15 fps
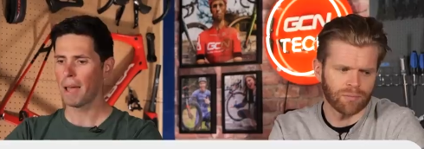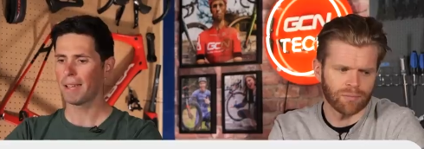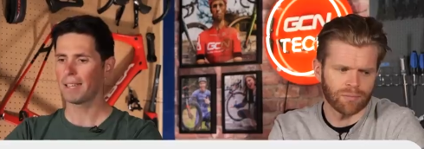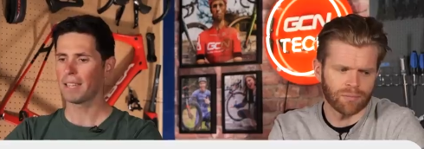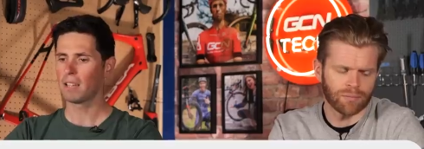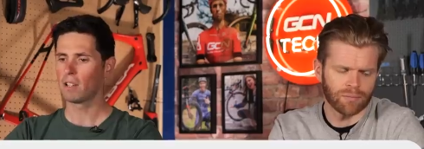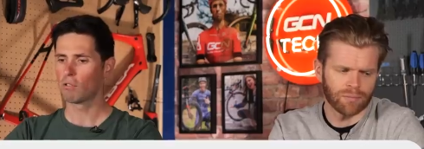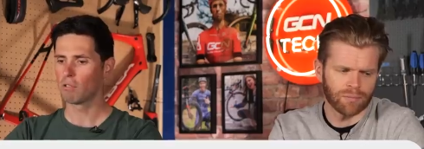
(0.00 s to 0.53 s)

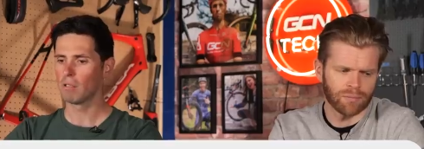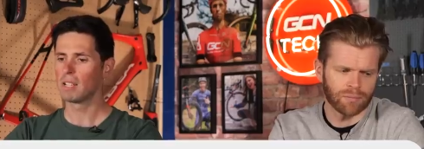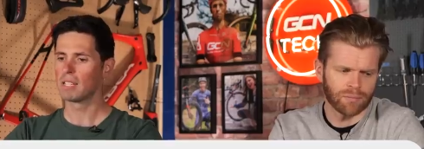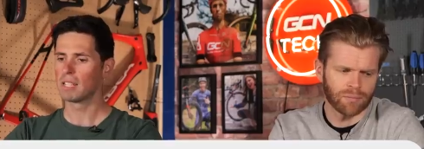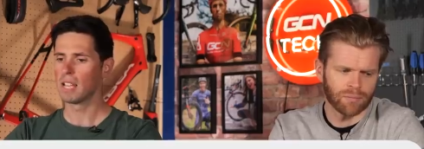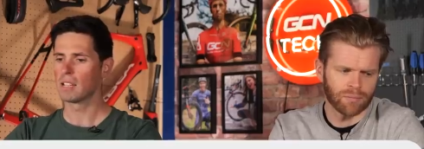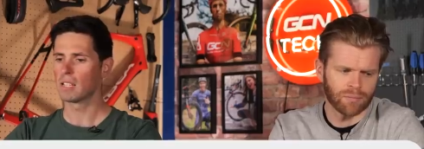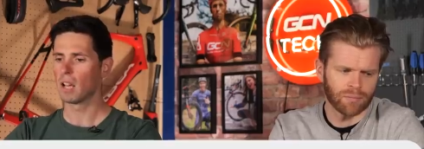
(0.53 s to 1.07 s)
Speaker 1: packing
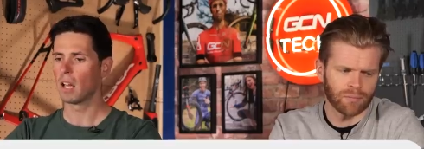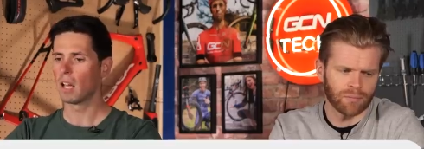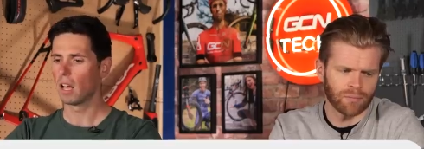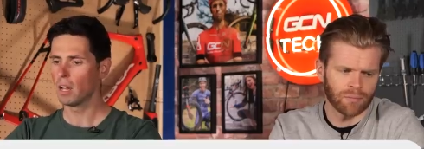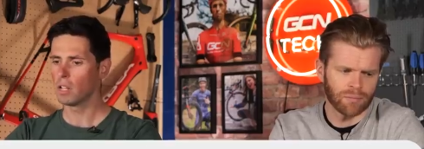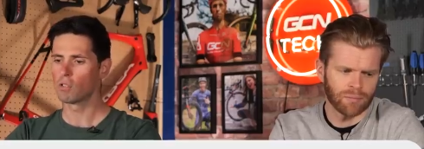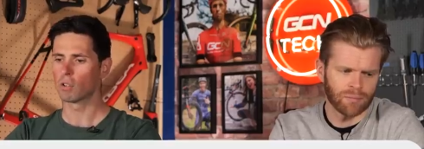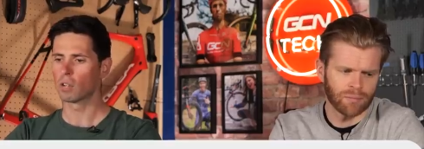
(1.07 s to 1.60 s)
grease is a
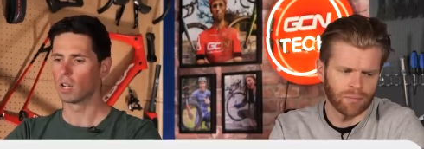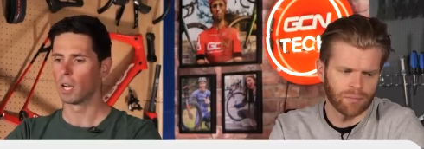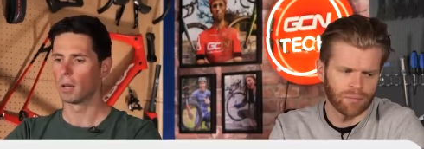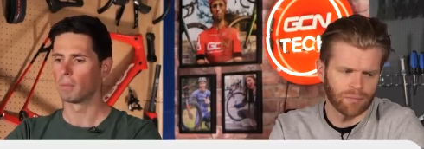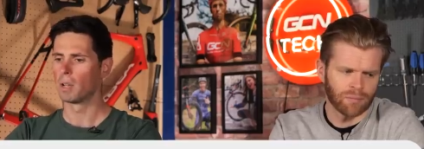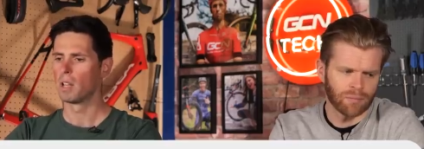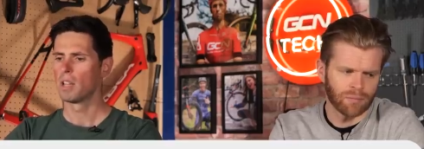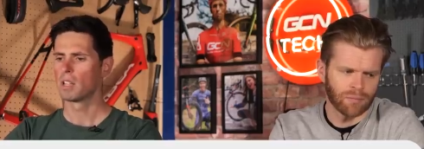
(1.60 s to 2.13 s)

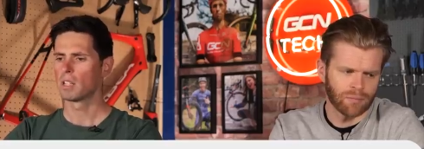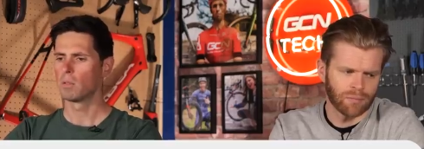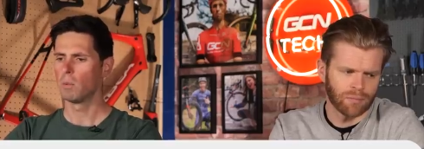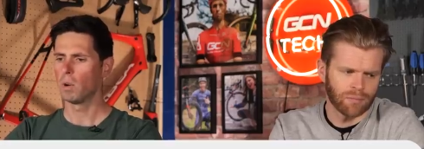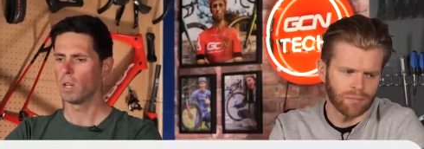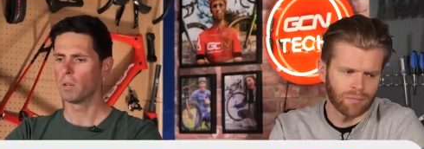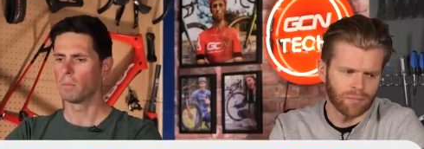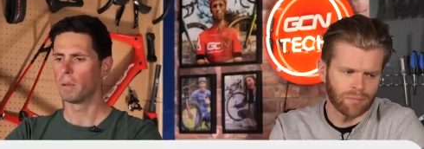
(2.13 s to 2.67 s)
hydrocarbon, so
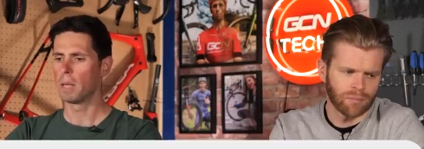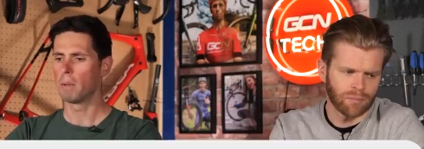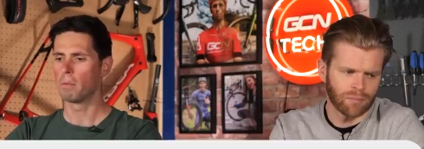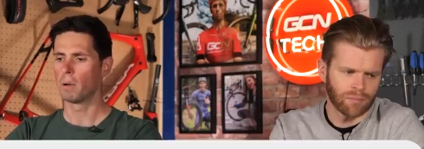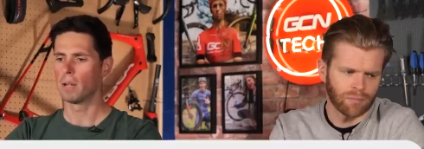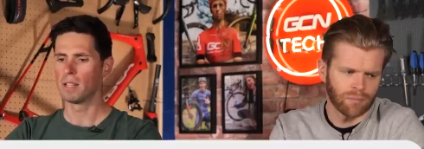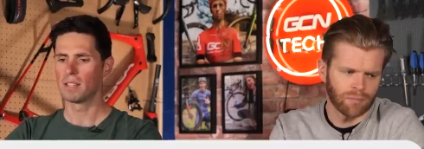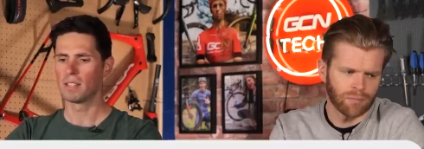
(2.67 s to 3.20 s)
why do
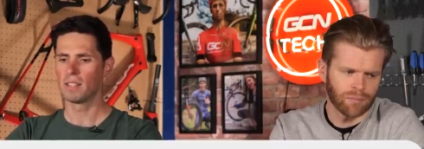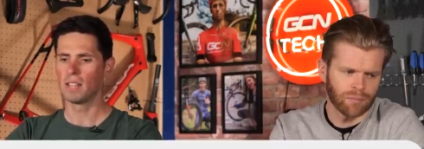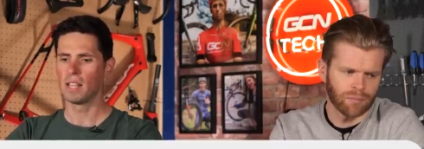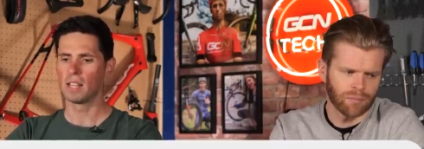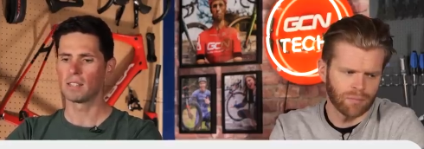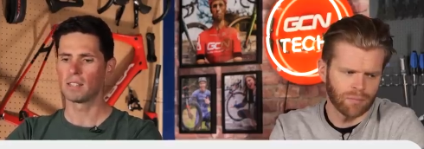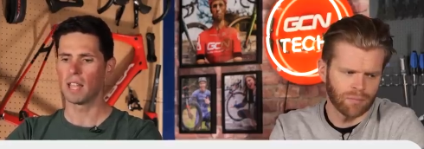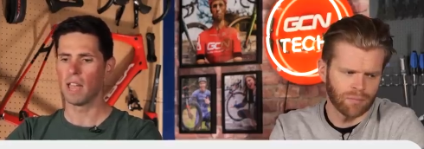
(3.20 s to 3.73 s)
people
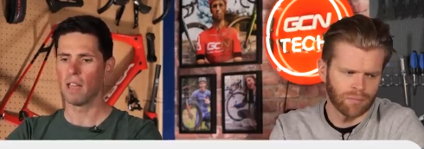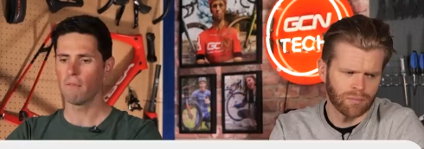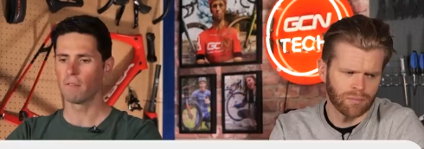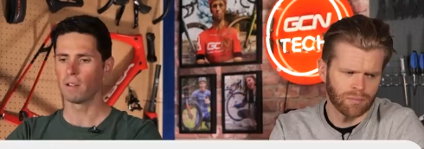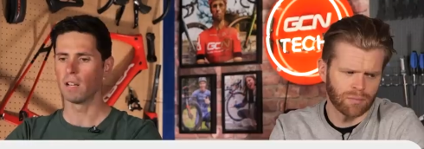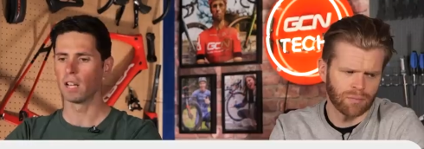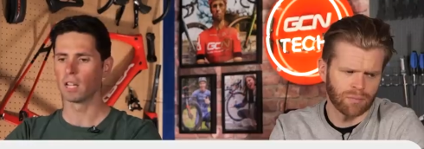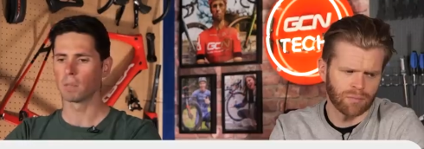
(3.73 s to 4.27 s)
insist
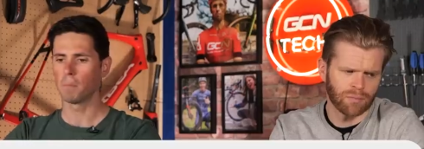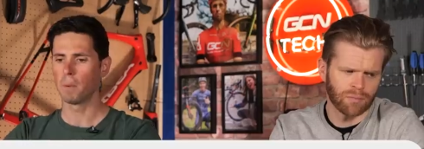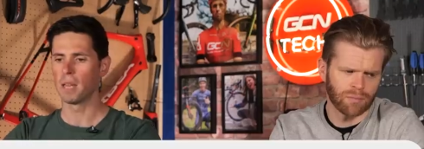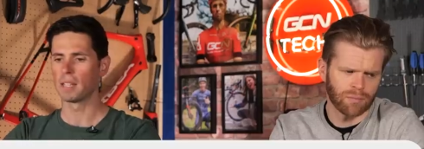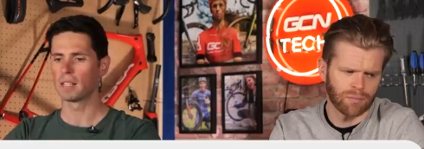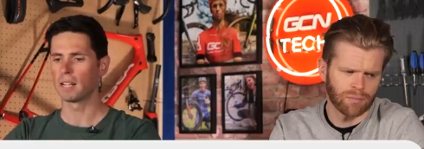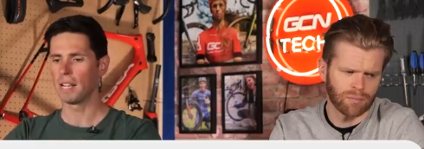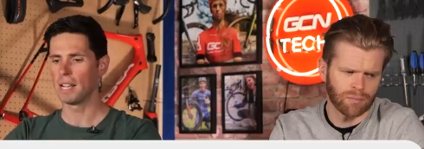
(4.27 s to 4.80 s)
every last bit
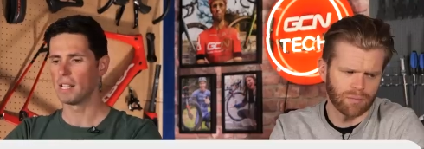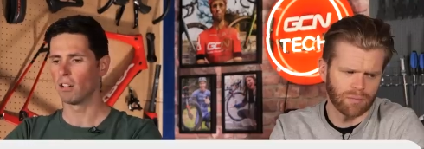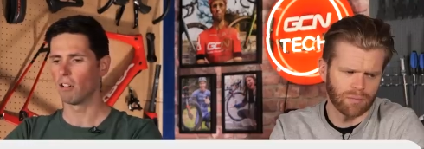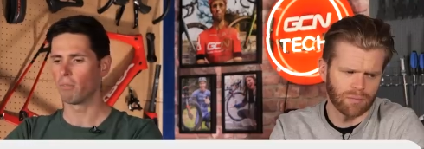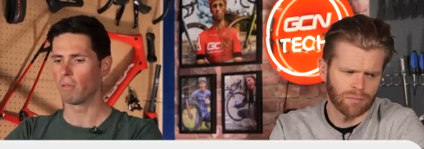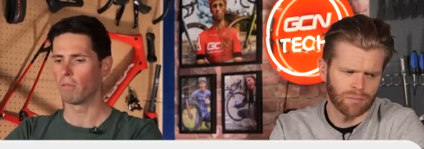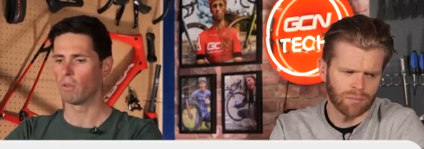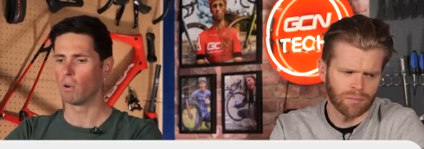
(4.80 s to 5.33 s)
is cleaned
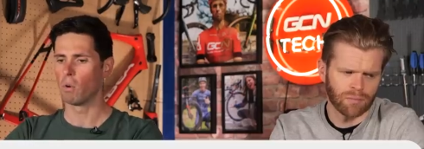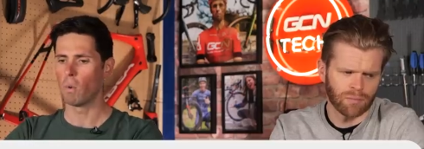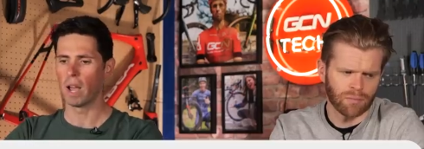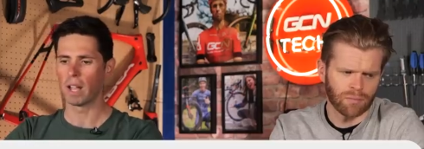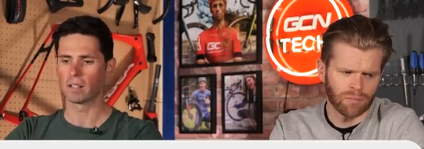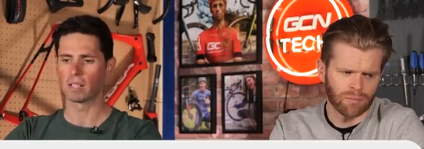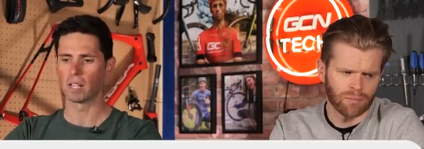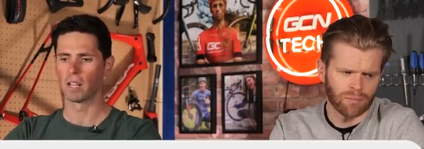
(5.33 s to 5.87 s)
off before
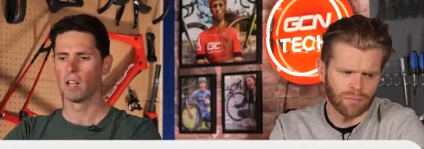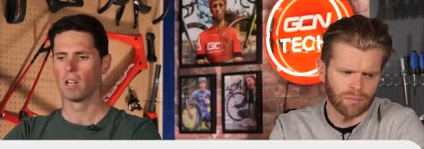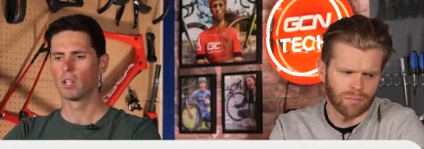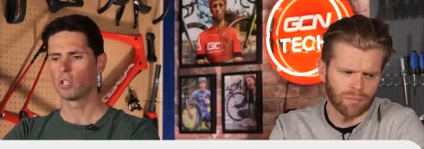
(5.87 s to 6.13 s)
waxing?